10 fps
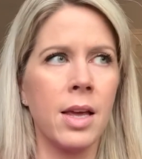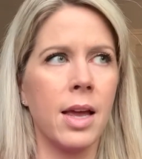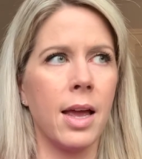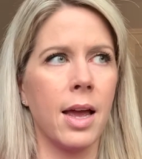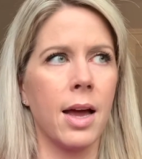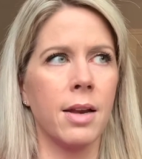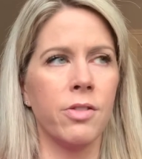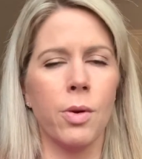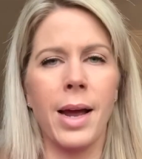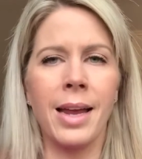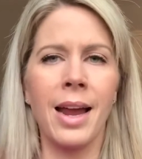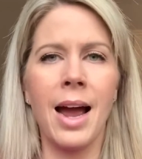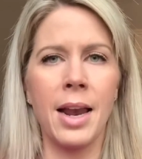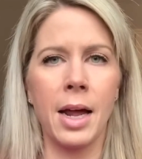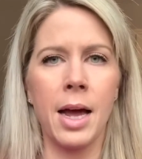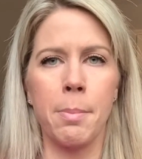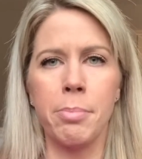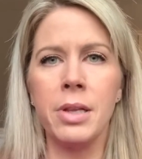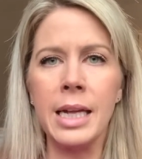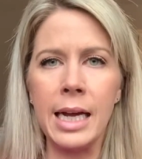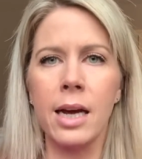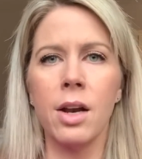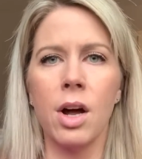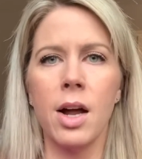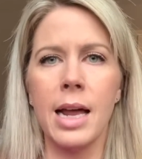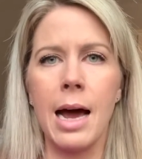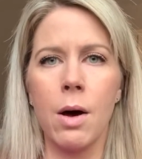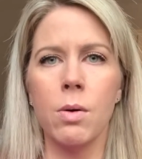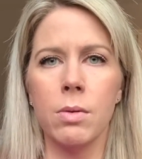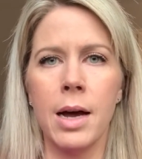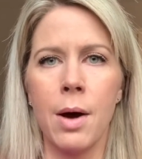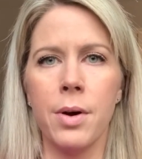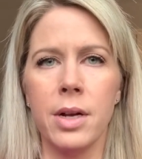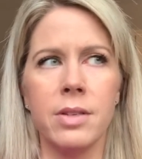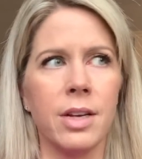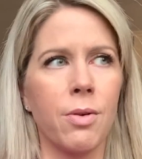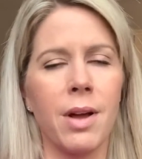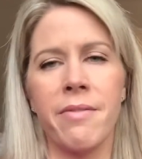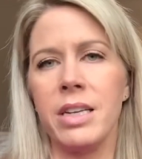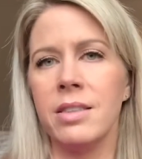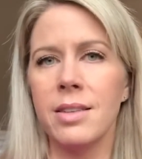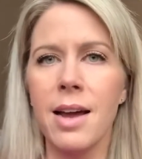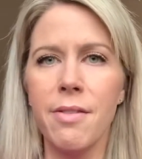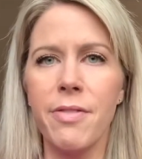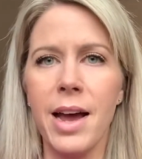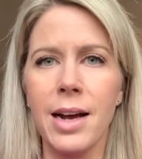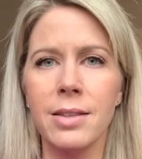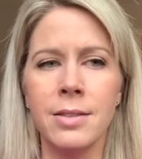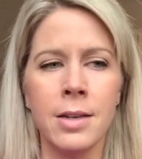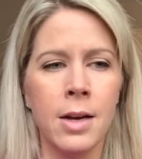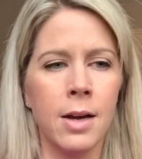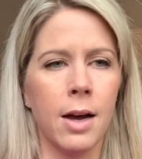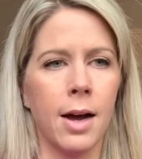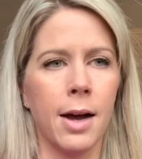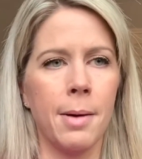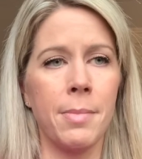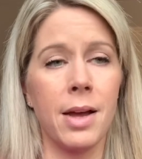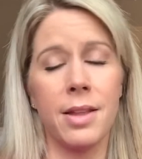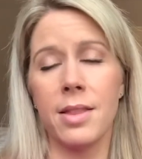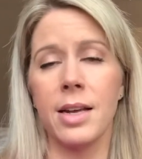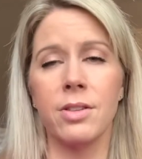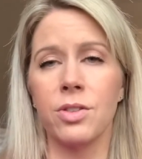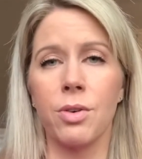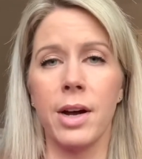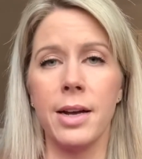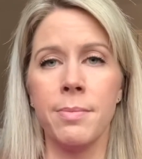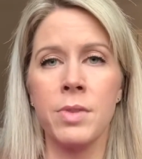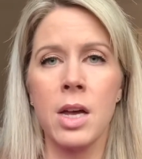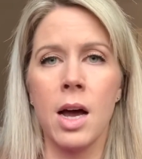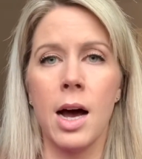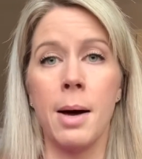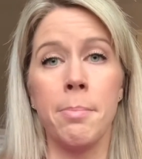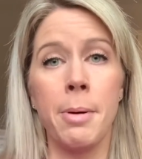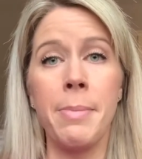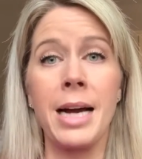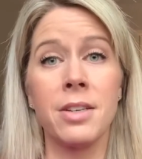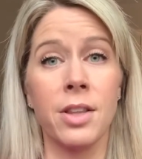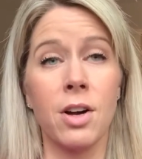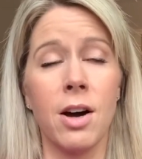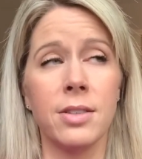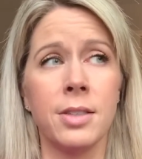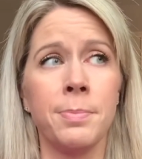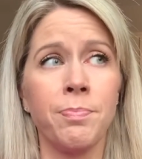And so I can kind of plan on how it is. I don't have any side effects. I think it's great. But back to the cost,